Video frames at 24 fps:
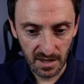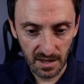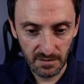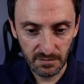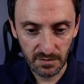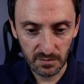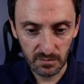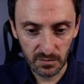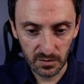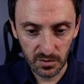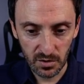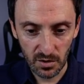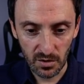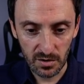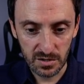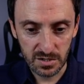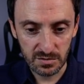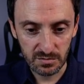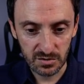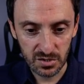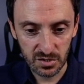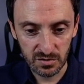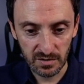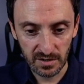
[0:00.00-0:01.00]
If it
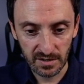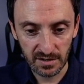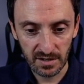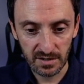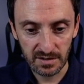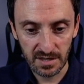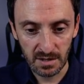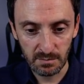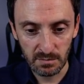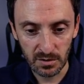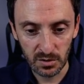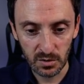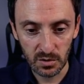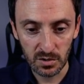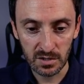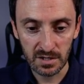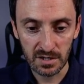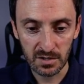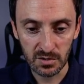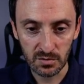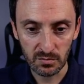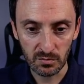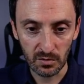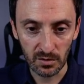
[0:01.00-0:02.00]
returns restricted, then we do
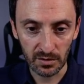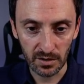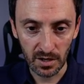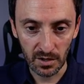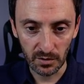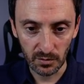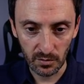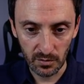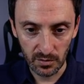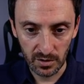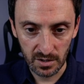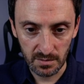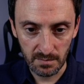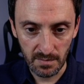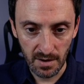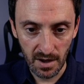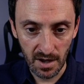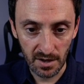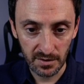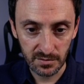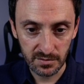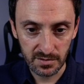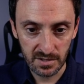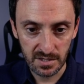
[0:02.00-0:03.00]
need to run another
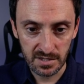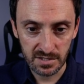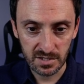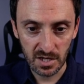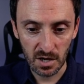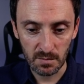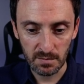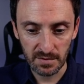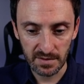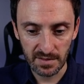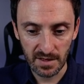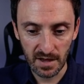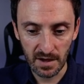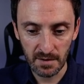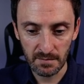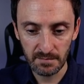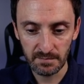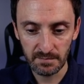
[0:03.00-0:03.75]
command. So let's copy that.